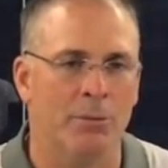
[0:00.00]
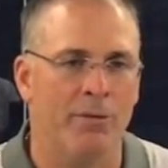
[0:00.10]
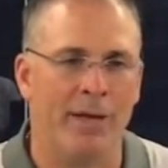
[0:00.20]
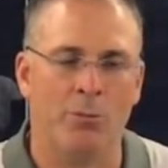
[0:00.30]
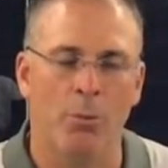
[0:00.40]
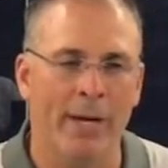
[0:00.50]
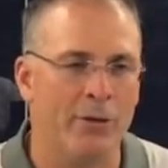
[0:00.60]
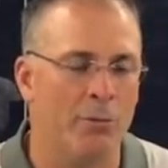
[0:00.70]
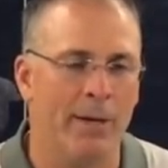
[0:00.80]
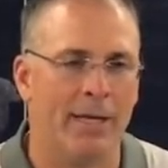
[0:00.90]
We've had way
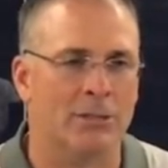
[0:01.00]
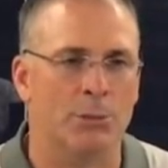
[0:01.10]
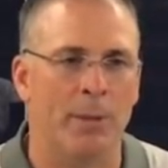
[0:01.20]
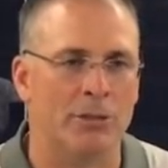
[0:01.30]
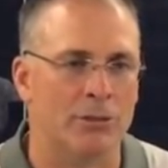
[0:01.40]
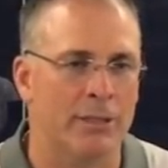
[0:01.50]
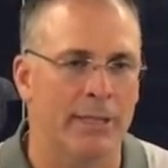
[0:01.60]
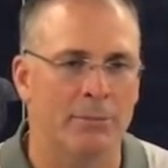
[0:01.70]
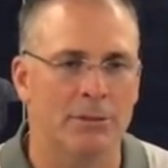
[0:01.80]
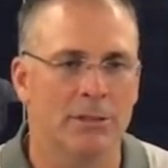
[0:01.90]
too many on special
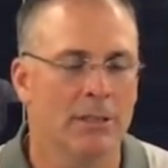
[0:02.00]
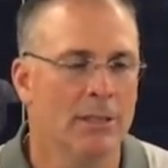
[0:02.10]
teams,